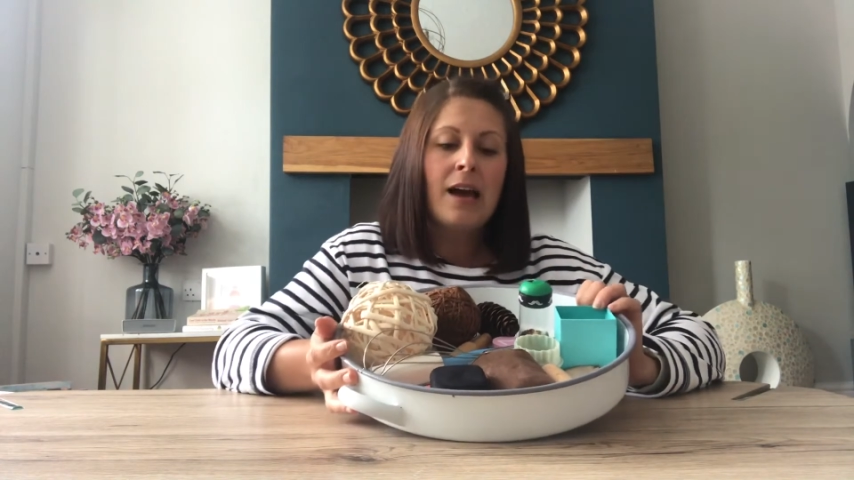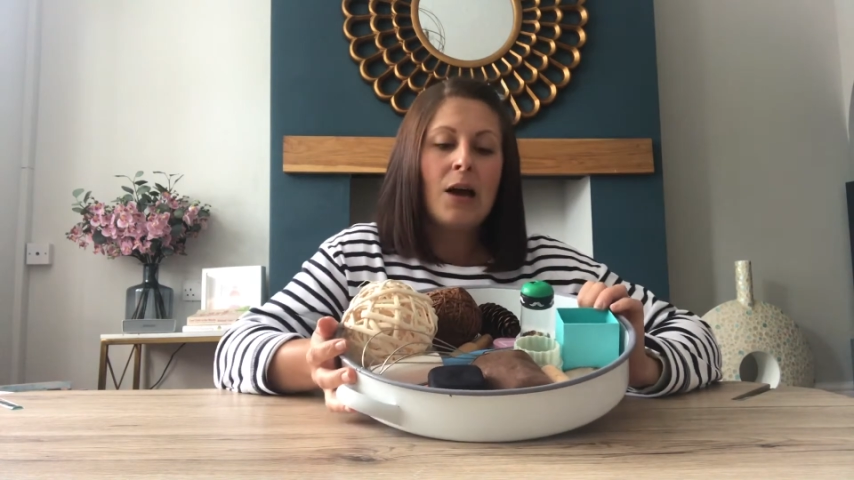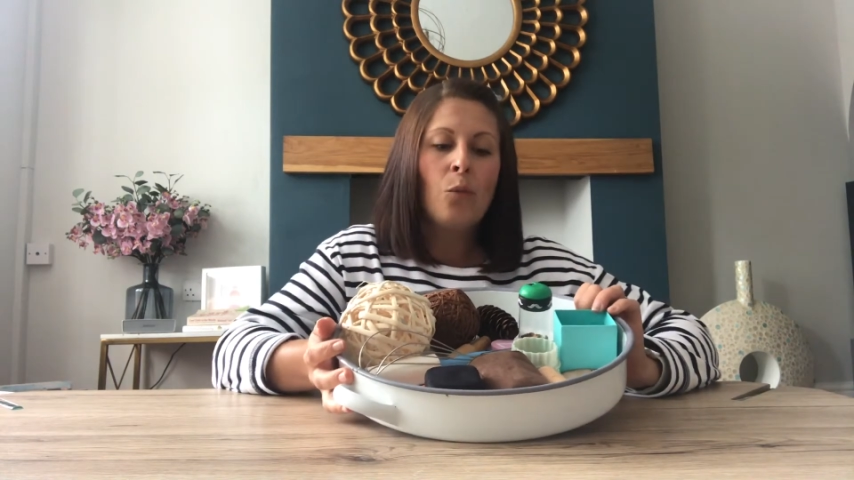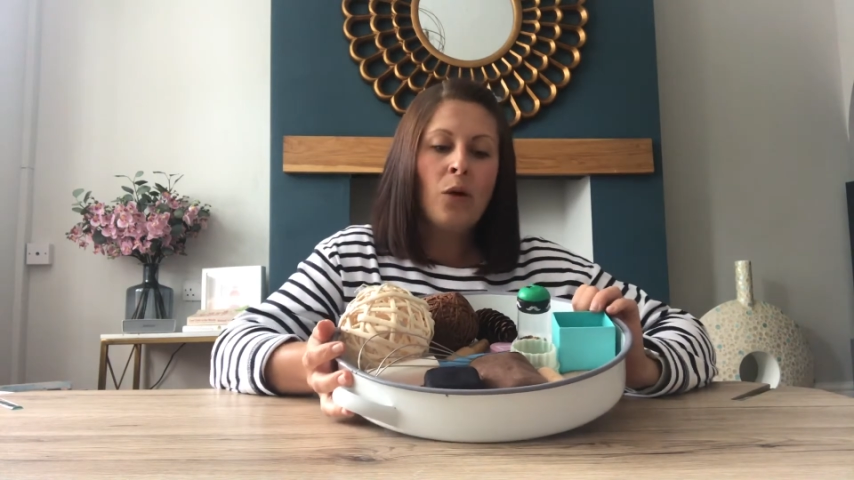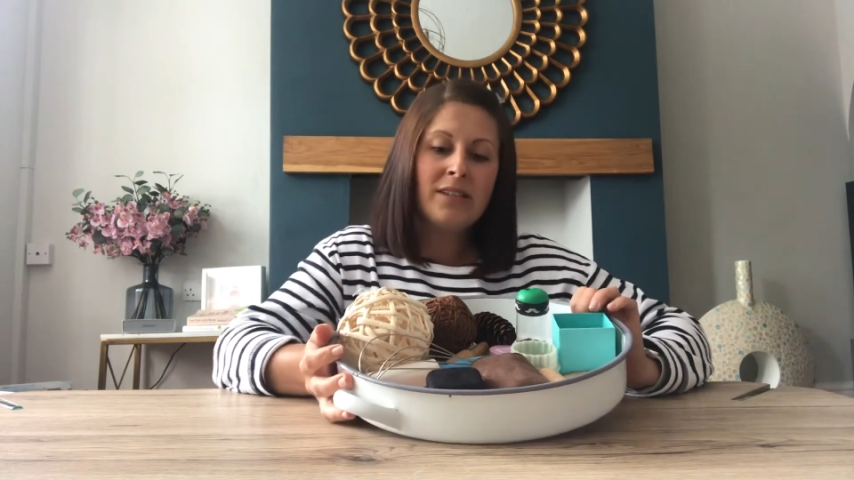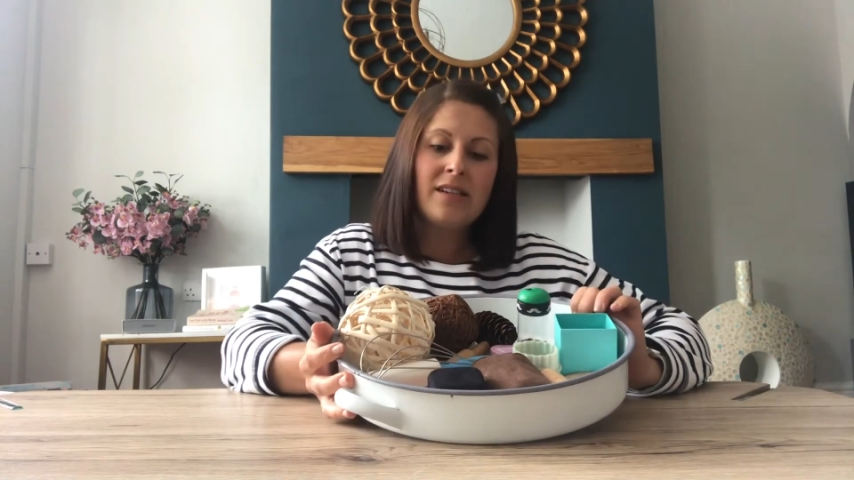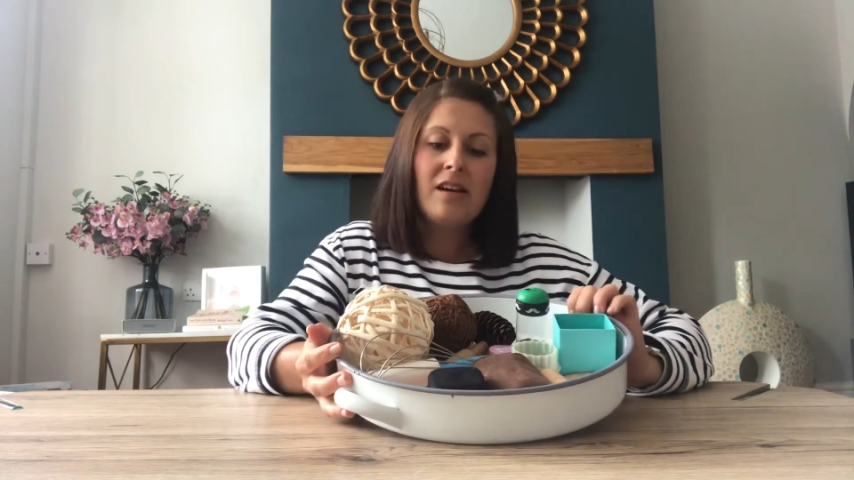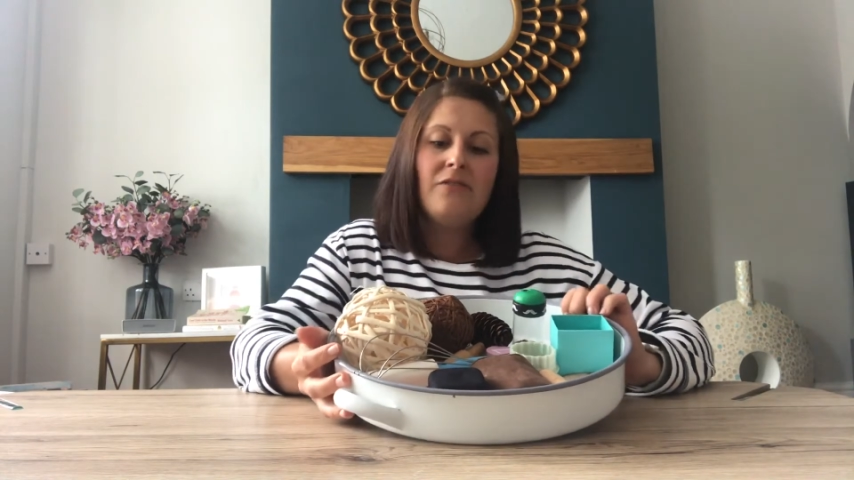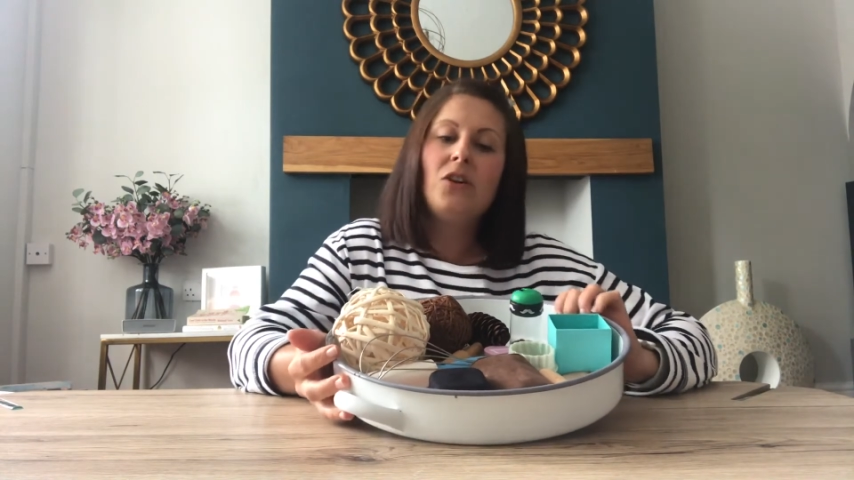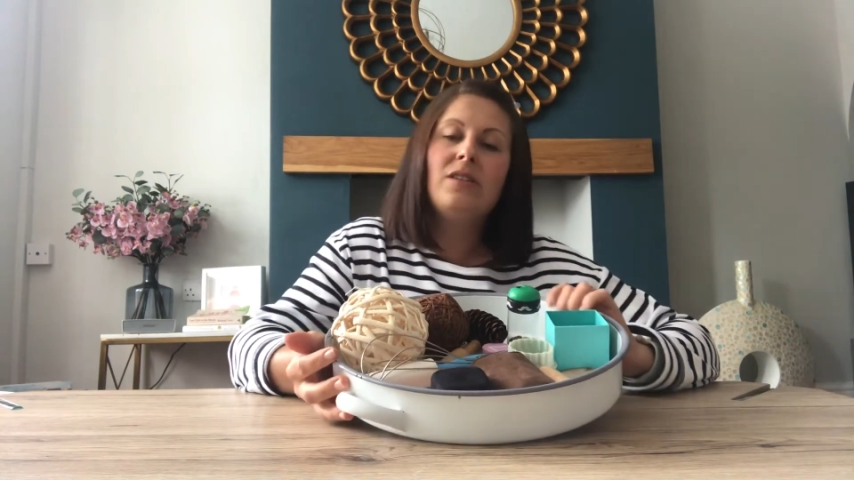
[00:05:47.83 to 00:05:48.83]
And what
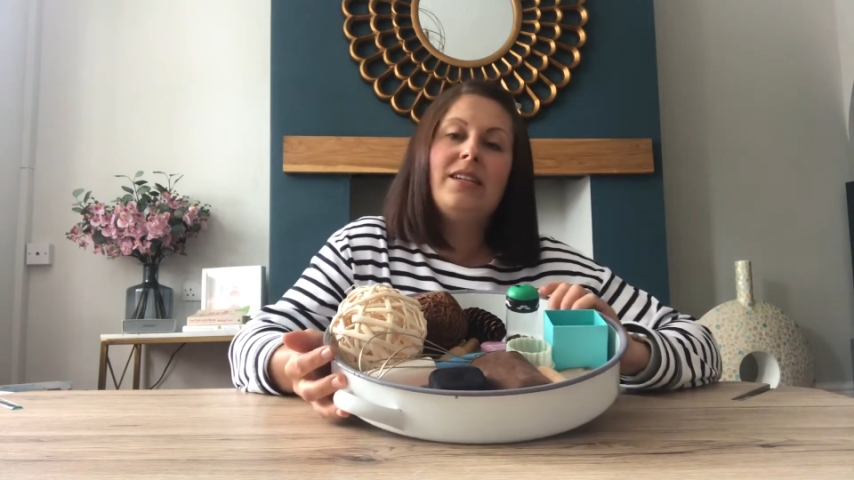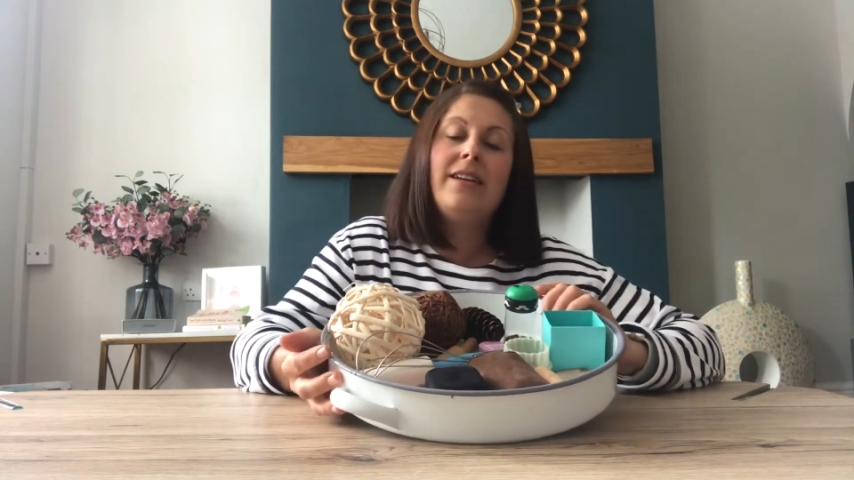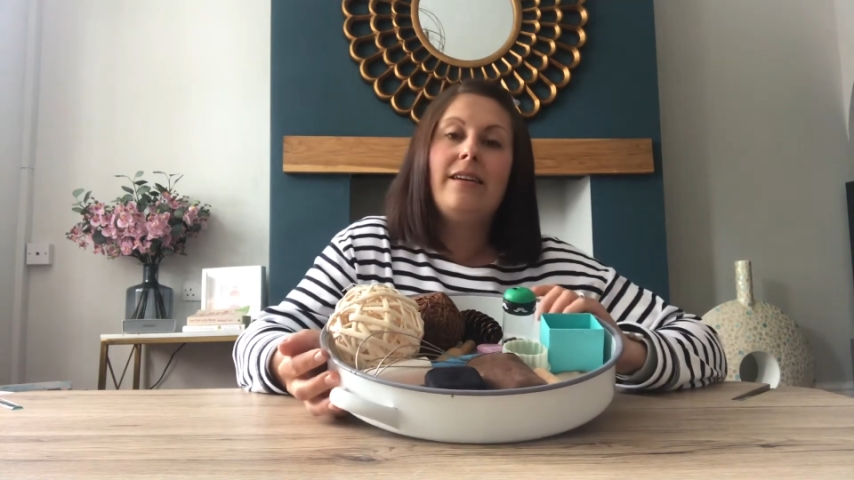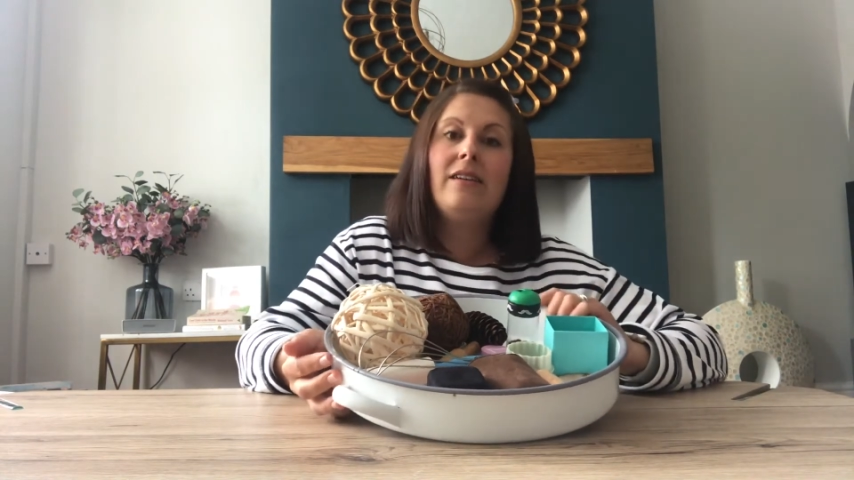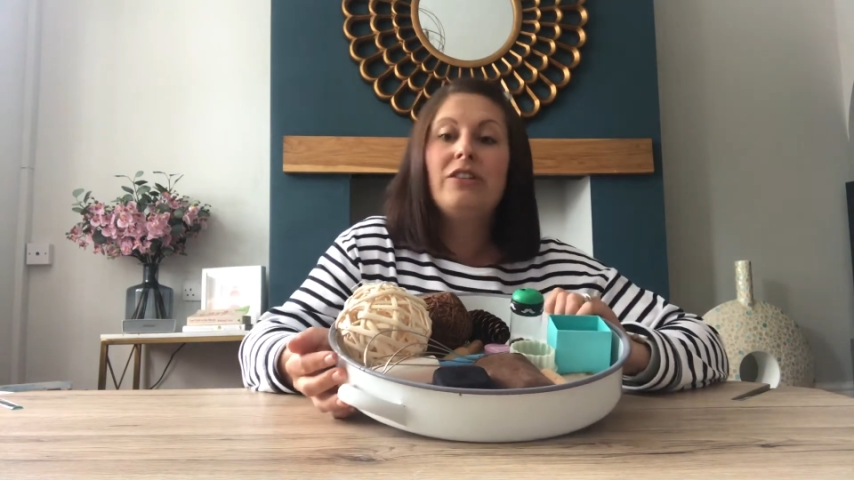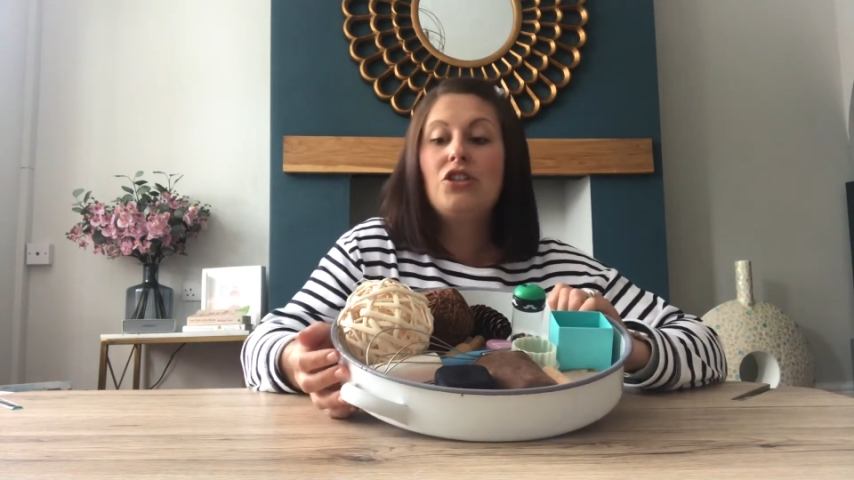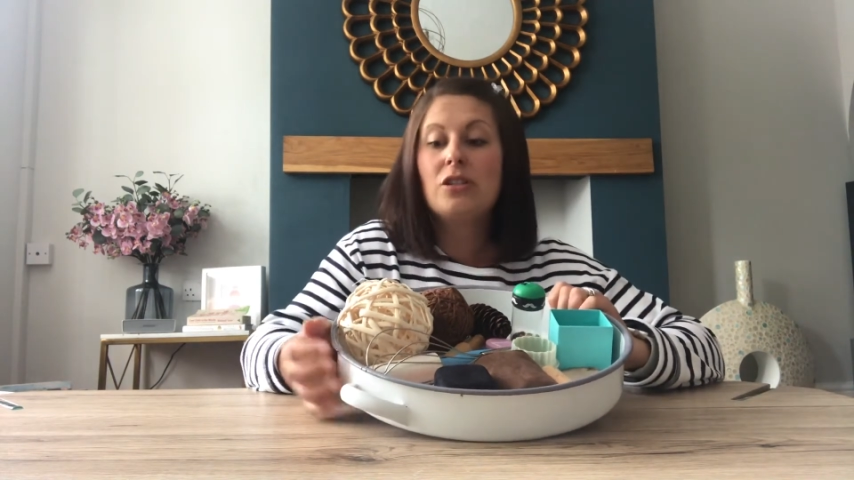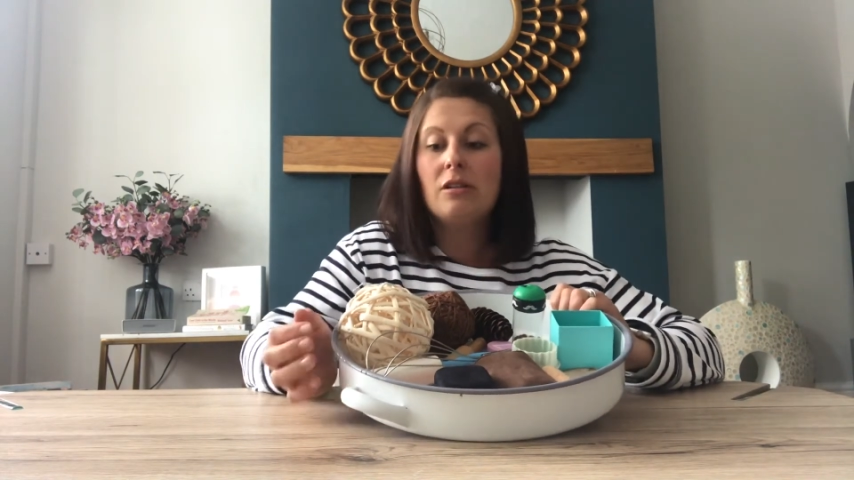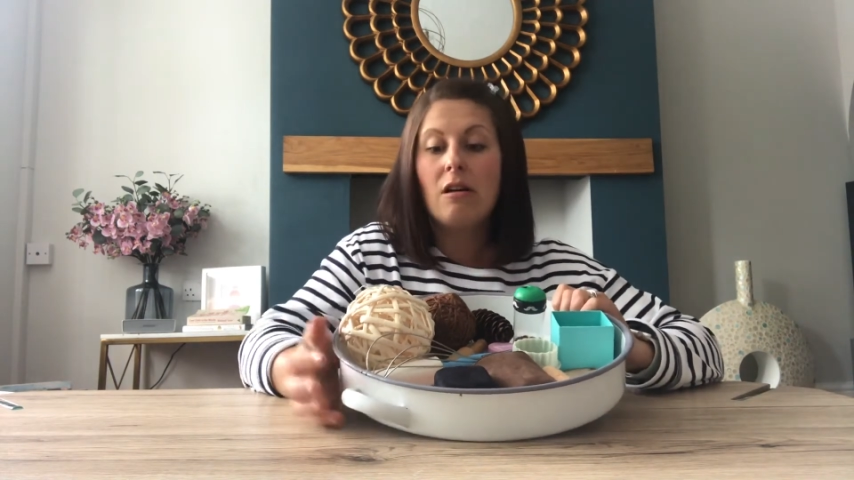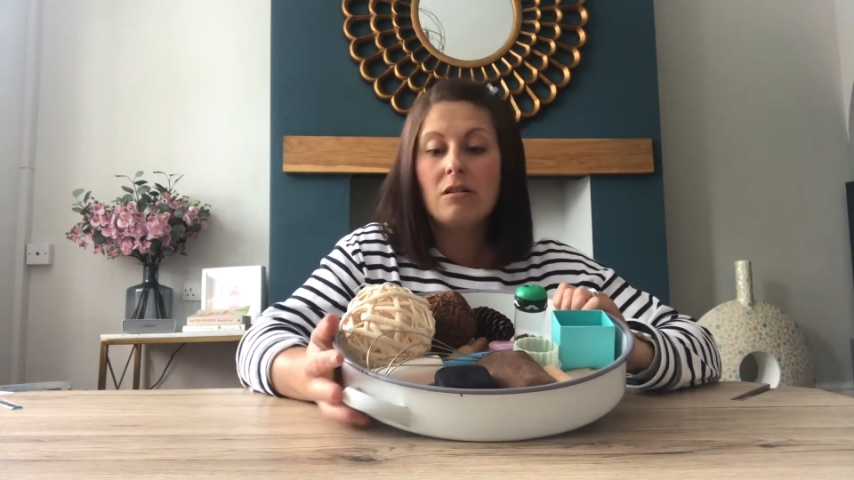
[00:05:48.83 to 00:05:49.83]
I've got in here is
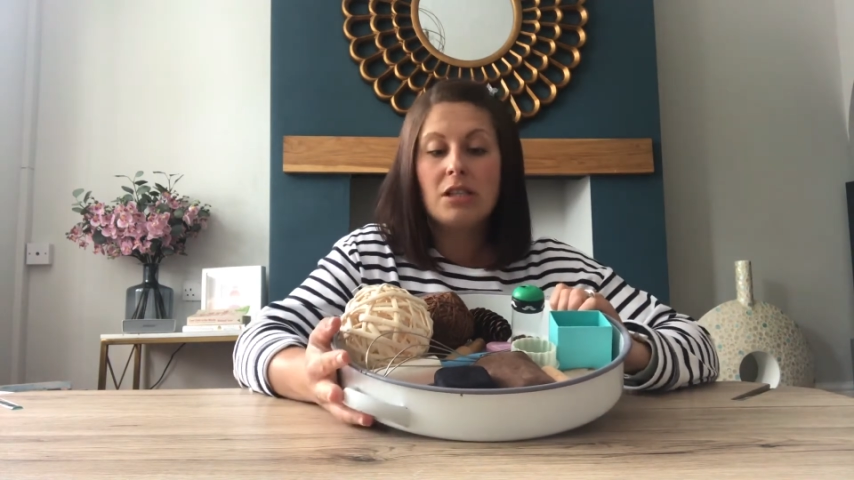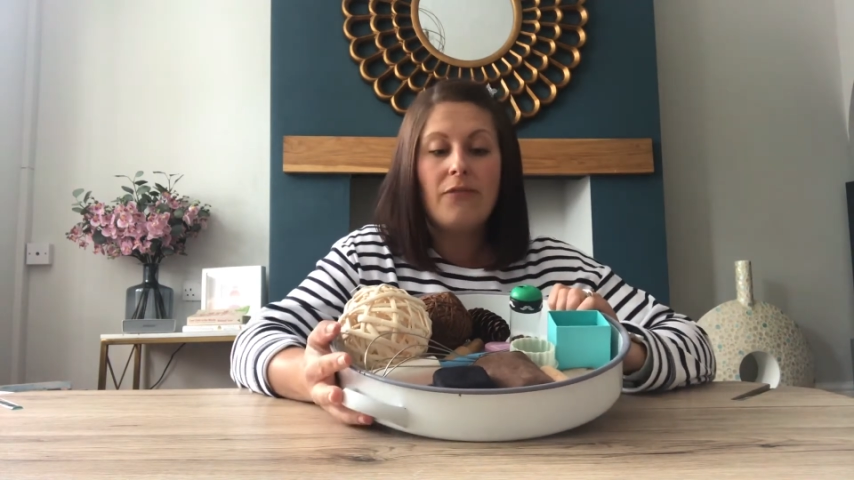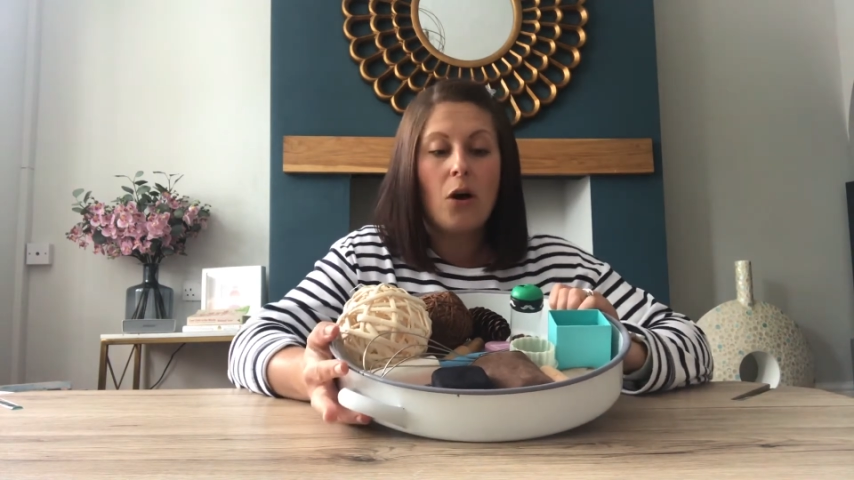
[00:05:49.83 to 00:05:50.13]
just lots of